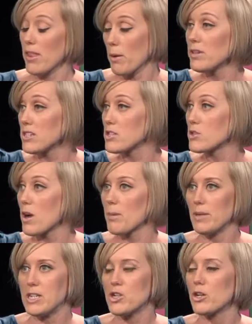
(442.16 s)
in a scrum. He
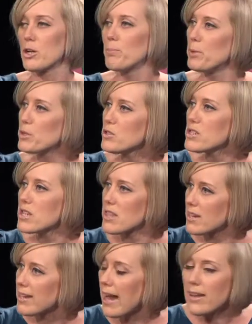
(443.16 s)
took a boot to the
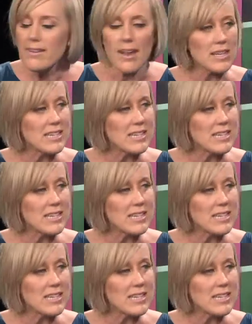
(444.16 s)
nut and he